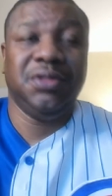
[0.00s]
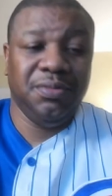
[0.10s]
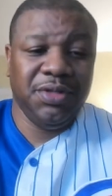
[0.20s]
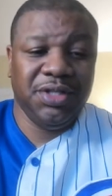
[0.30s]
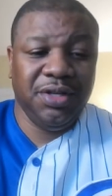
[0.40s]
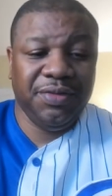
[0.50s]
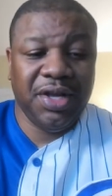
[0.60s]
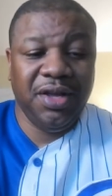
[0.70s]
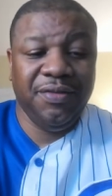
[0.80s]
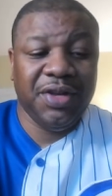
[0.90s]
Let me see if
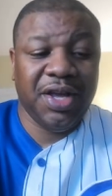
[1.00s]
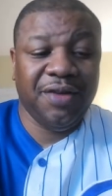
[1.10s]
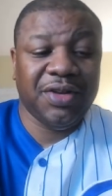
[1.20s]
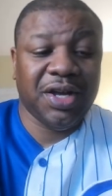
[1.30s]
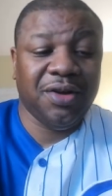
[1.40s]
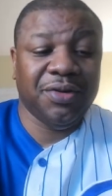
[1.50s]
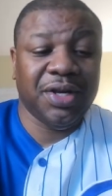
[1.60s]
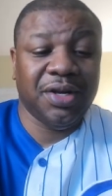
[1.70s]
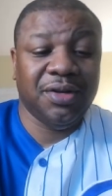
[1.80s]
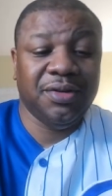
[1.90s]
they even have it out
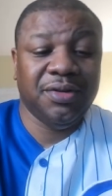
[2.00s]
now.